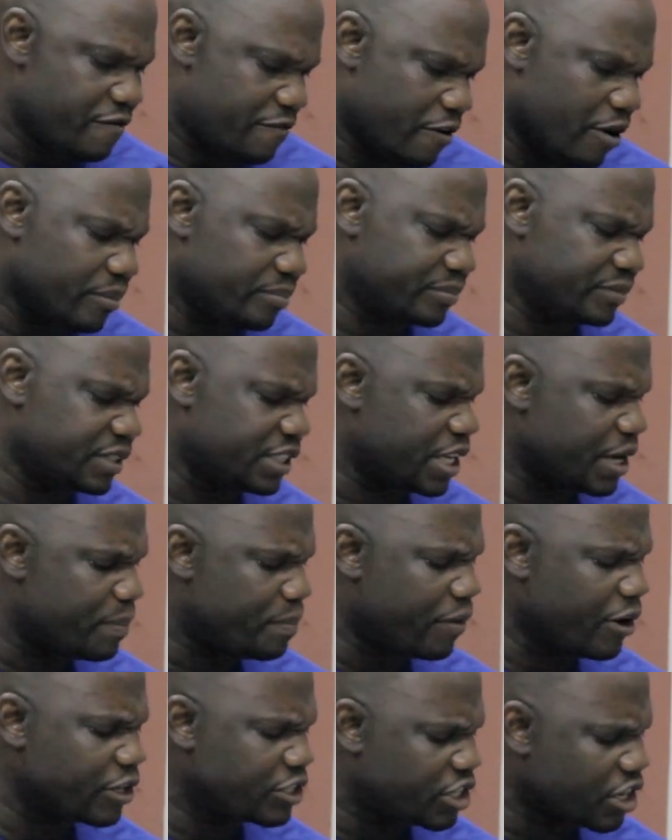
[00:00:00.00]
From the
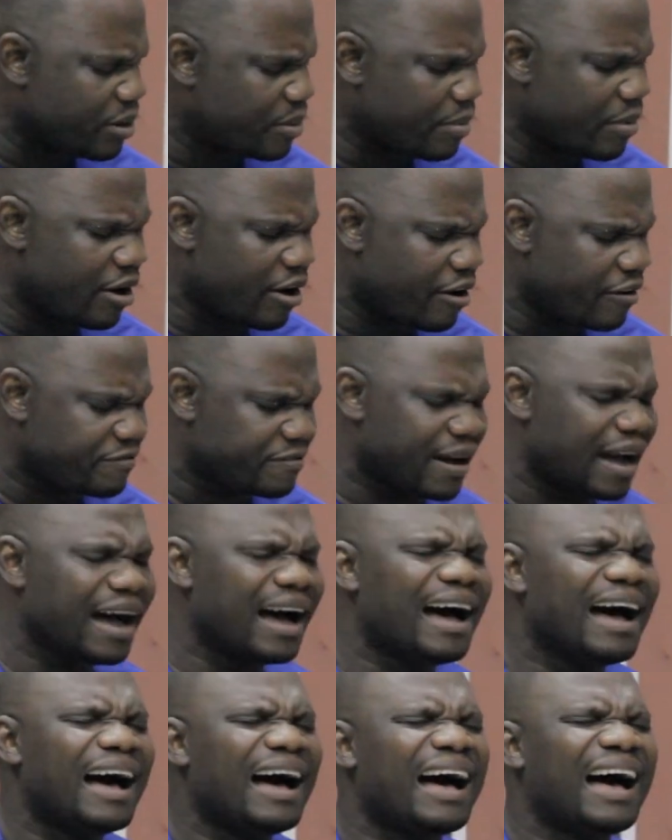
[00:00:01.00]
bottom of
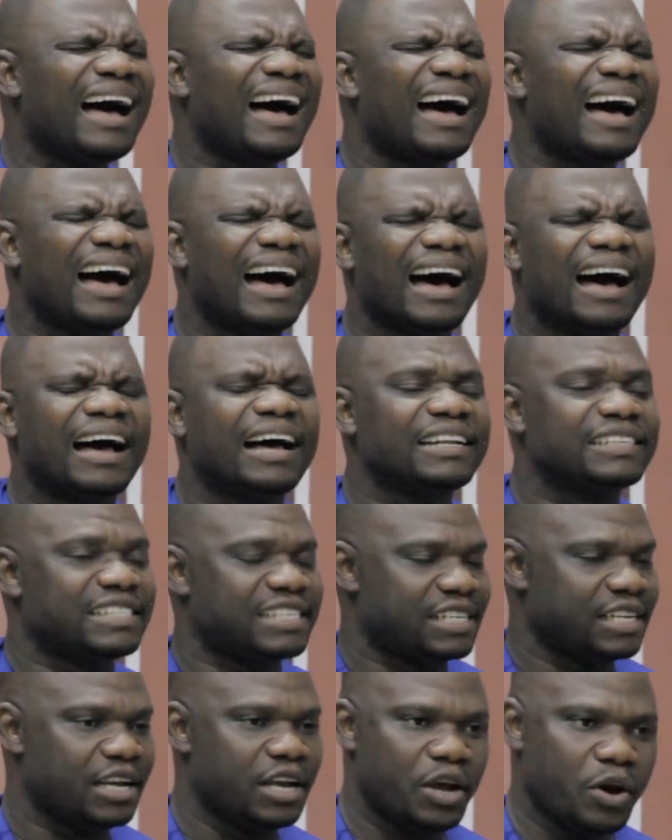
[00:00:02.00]
our hearts,
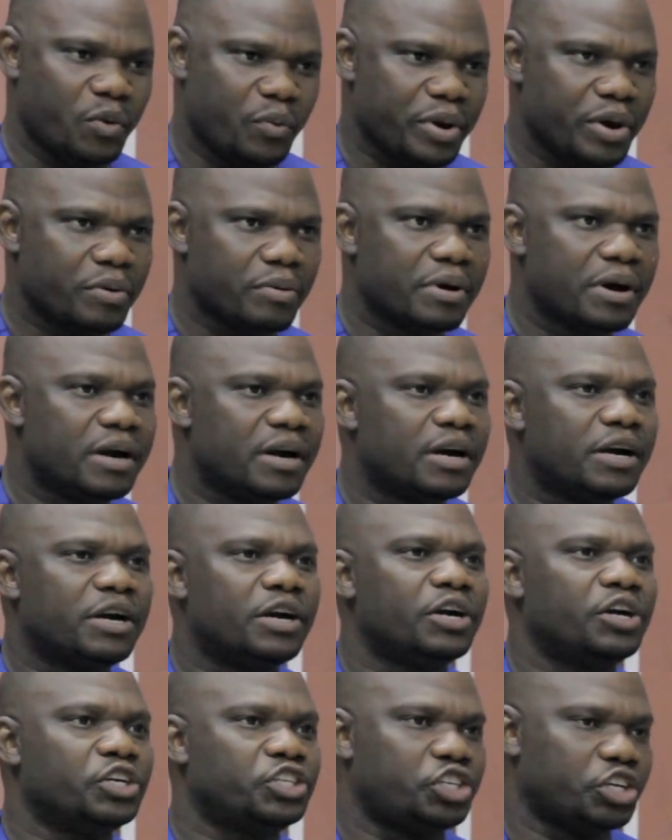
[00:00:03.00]
we
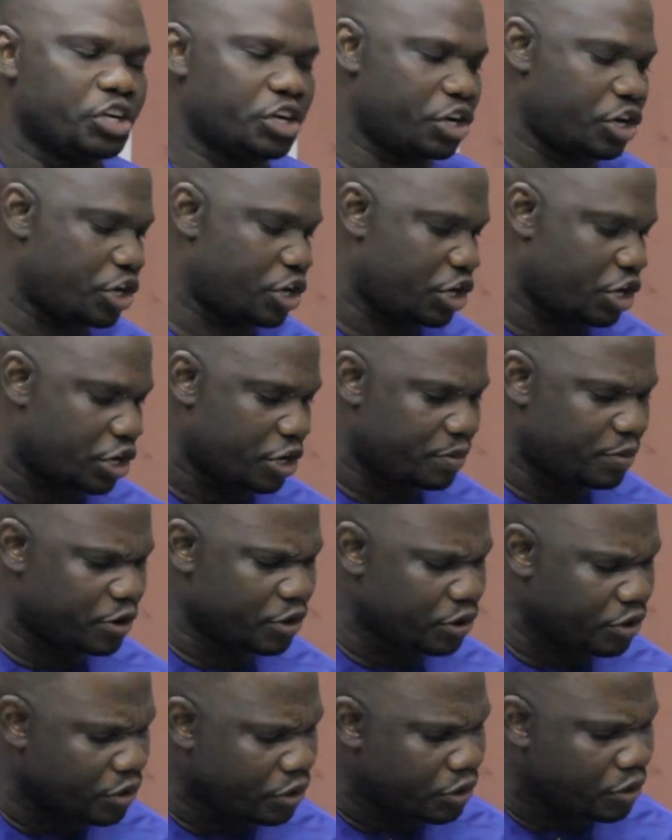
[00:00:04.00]
worship
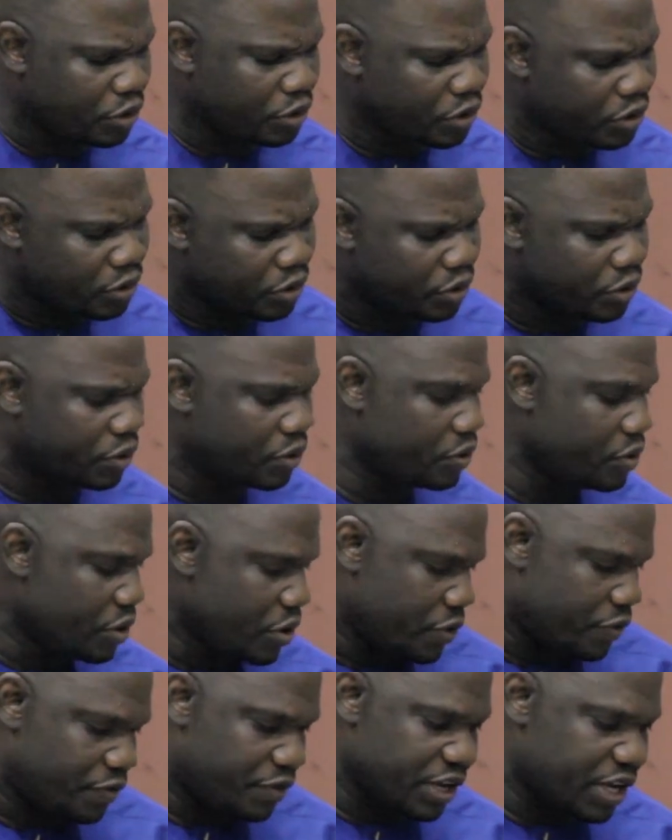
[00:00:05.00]

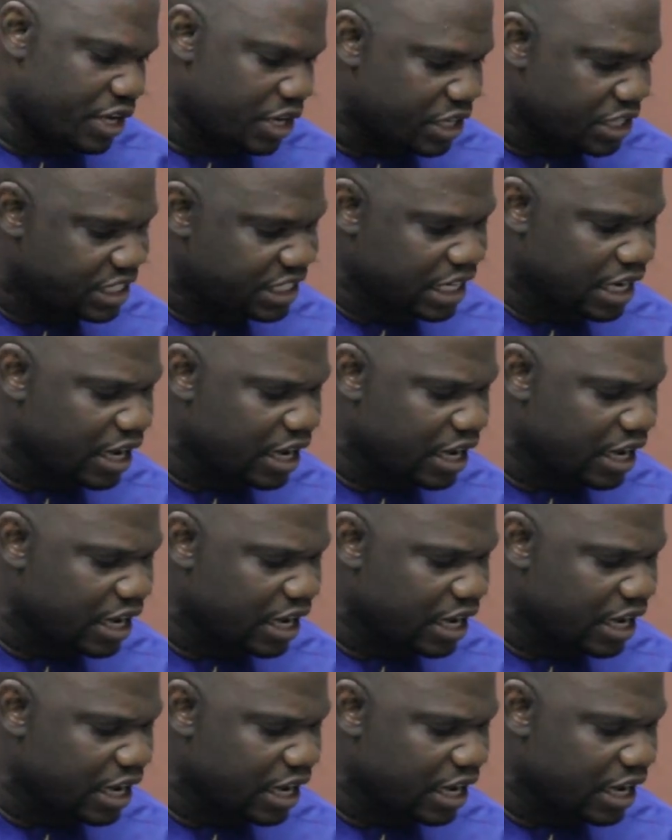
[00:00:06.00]
you. These